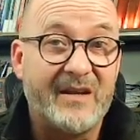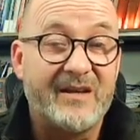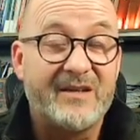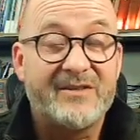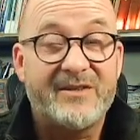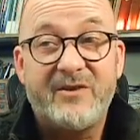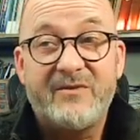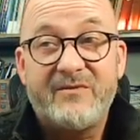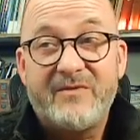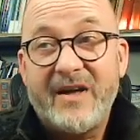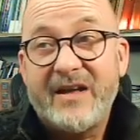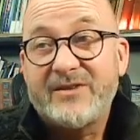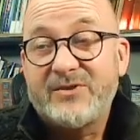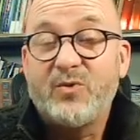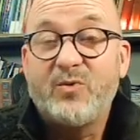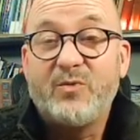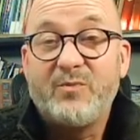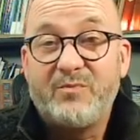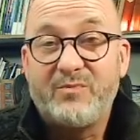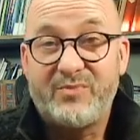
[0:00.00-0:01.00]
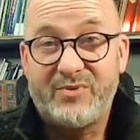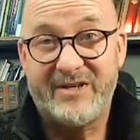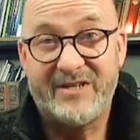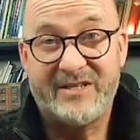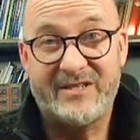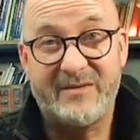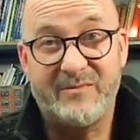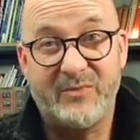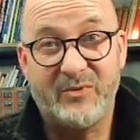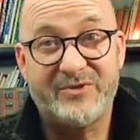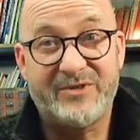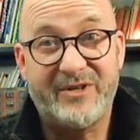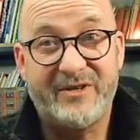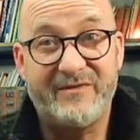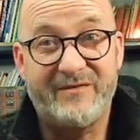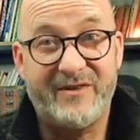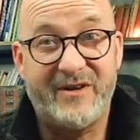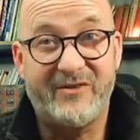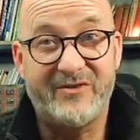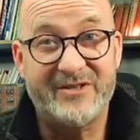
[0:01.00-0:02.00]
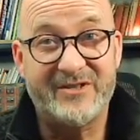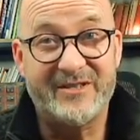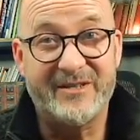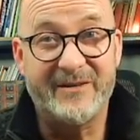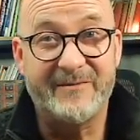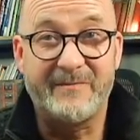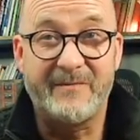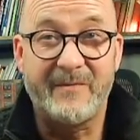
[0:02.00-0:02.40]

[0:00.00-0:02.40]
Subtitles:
So that's all pretty simple so far, isn't it?